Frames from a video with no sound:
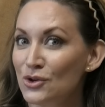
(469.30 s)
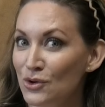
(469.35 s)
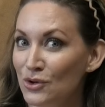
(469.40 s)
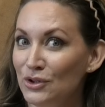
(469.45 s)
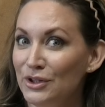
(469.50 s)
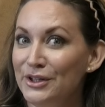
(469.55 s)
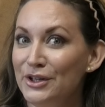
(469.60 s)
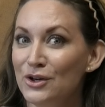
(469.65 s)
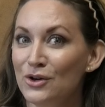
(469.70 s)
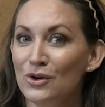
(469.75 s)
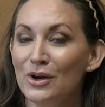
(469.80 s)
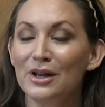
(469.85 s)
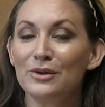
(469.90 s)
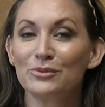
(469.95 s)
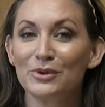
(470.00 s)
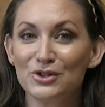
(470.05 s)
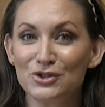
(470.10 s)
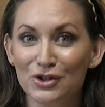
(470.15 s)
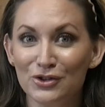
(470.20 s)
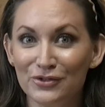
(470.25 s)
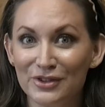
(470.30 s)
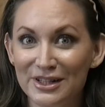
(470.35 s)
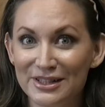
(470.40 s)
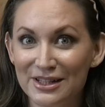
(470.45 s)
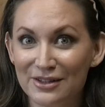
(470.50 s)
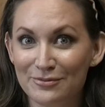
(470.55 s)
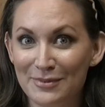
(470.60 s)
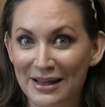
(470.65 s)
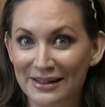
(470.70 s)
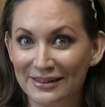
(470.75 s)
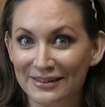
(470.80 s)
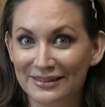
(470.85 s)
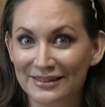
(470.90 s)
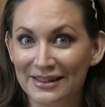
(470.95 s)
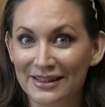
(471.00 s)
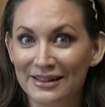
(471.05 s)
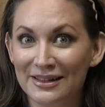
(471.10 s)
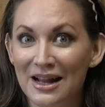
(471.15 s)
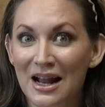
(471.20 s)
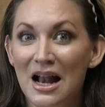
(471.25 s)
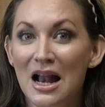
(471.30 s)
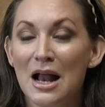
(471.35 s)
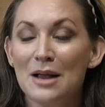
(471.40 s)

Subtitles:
earlier in rejuvenative medicine,